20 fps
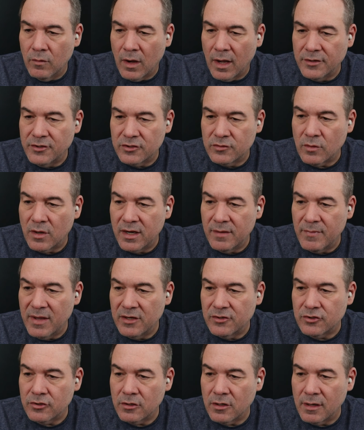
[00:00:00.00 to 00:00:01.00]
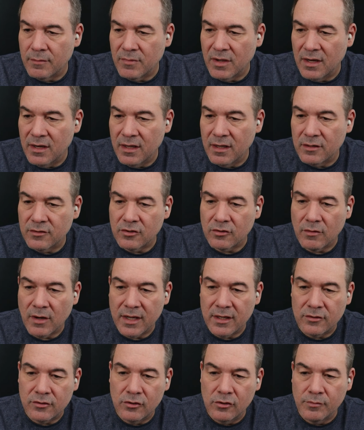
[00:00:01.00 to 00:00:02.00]
I just want to make sure I'm getting it to
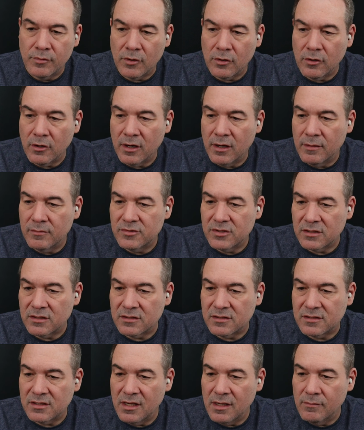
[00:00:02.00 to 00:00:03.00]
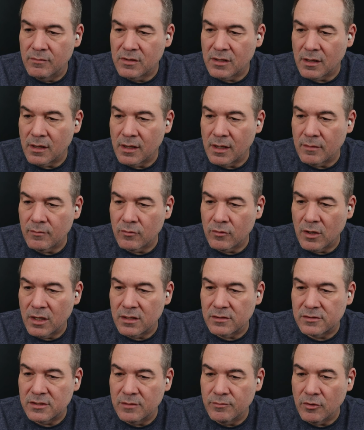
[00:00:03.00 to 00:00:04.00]
write two programs at the same time.
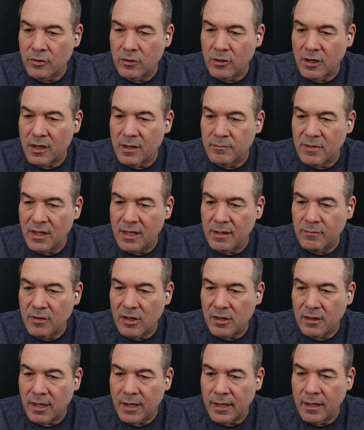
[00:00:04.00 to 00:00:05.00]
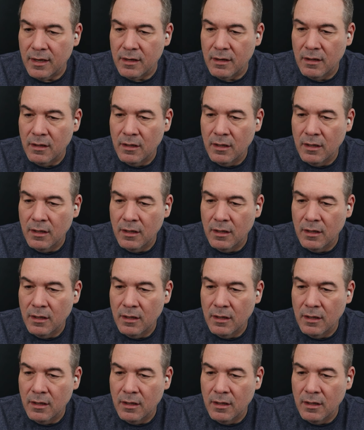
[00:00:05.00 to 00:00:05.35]
Write a C program named client.